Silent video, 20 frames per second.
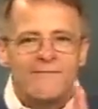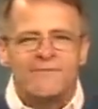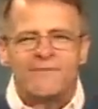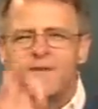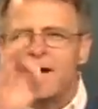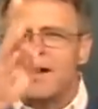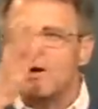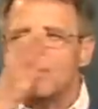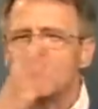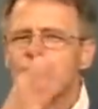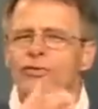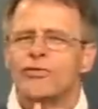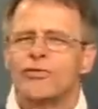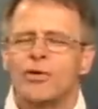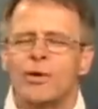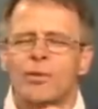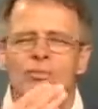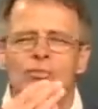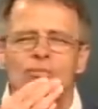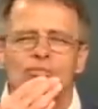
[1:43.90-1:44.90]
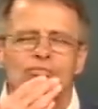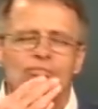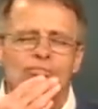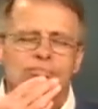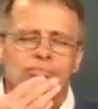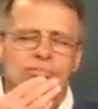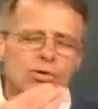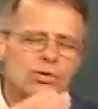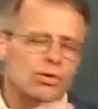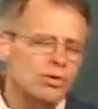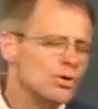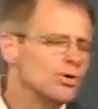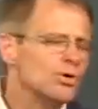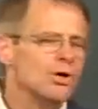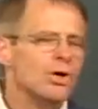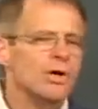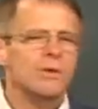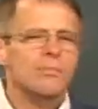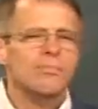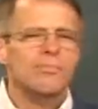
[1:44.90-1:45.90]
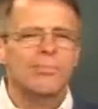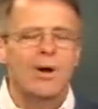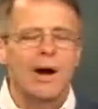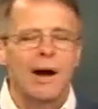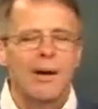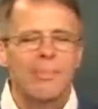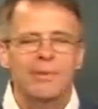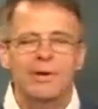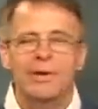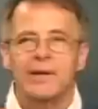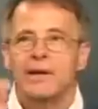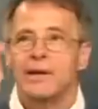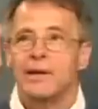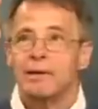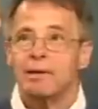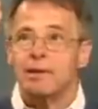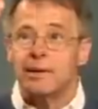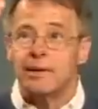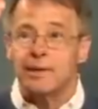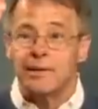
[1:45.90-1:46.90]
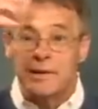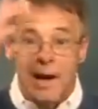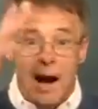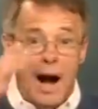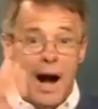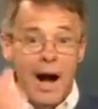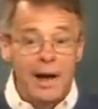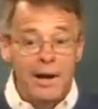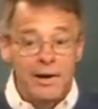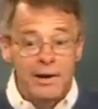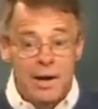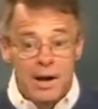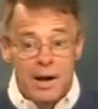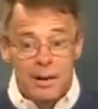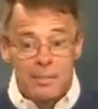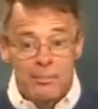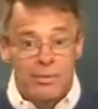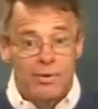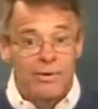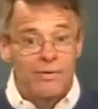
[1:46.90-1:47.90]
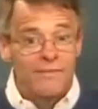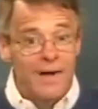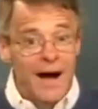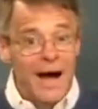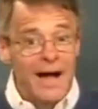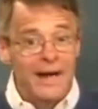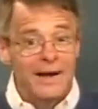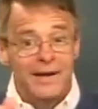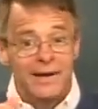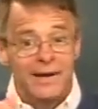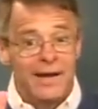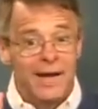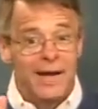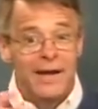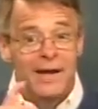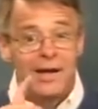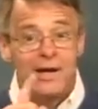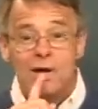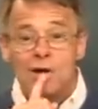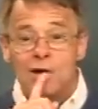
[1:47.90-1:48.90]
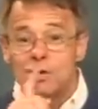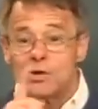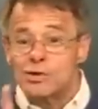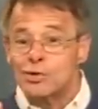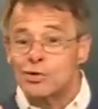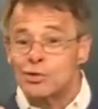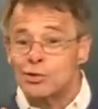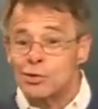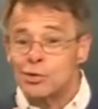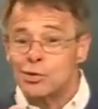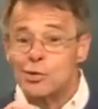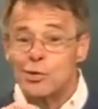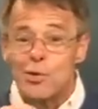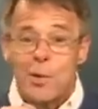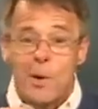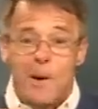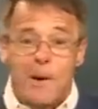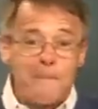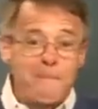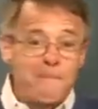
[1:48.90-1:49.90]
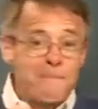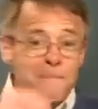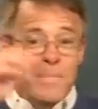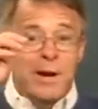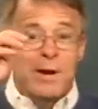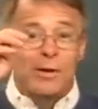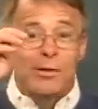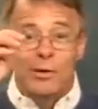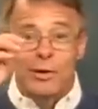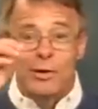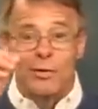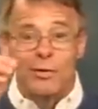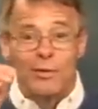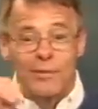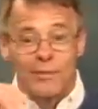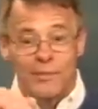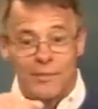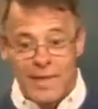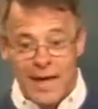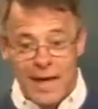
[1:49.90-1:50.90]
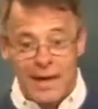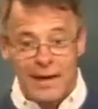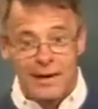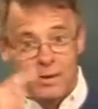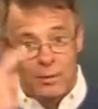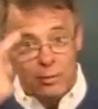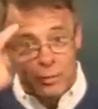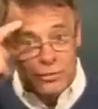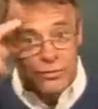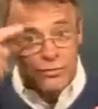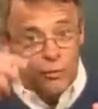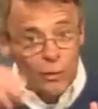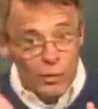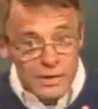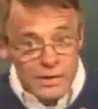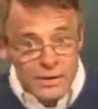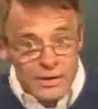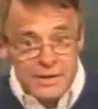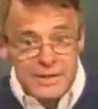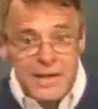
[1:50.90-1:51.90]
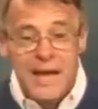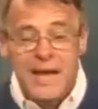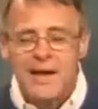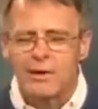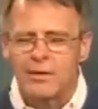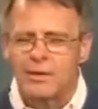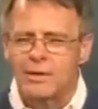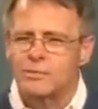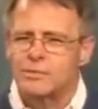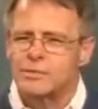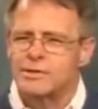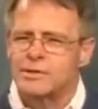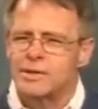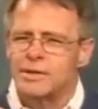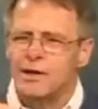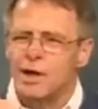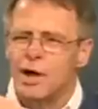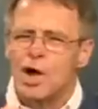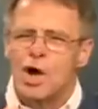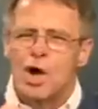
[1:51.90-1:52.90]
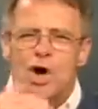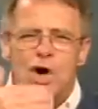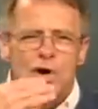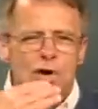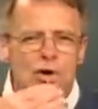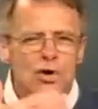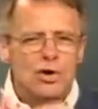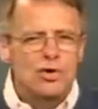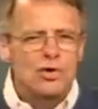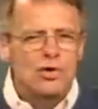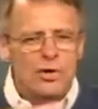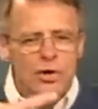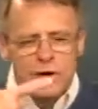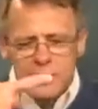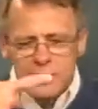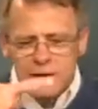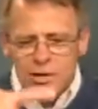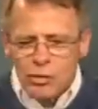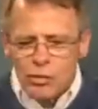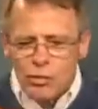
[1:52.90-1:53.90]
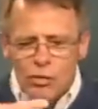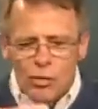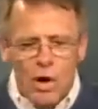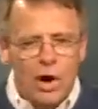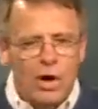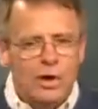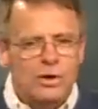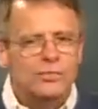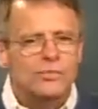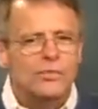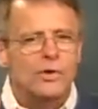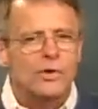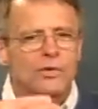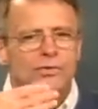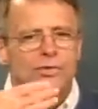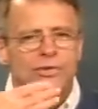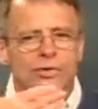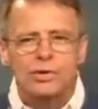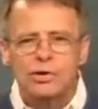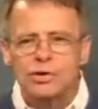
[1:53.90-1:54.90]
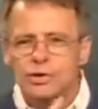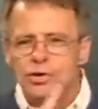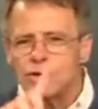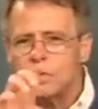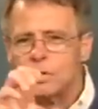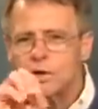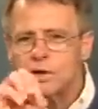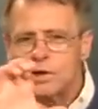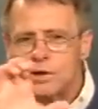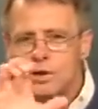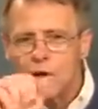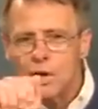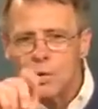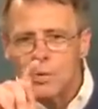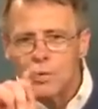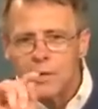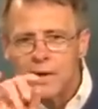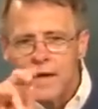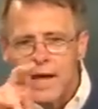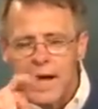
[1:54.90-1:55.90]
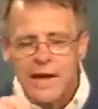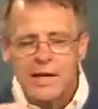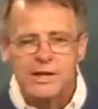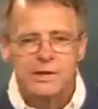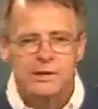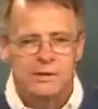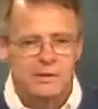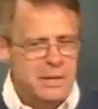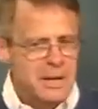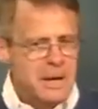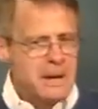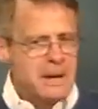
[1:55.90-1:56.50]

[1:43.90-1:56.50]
found some good property, and God provided a true miracle that it was for sale. It was in a good crossroads, good location,